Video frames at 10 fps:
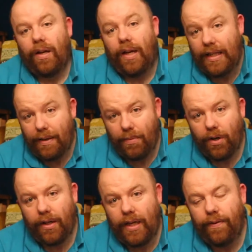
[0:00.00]
And that
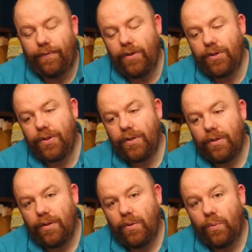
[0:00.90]
might leave us
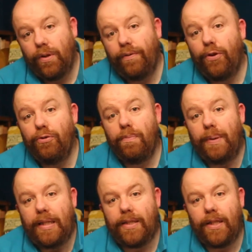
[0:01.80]
with a
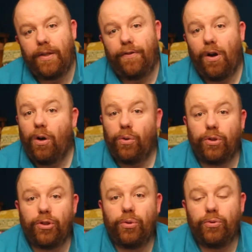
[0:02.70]
vulnerability for older
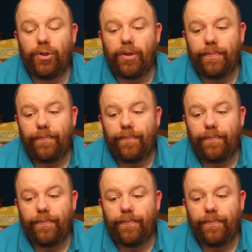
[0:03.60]
children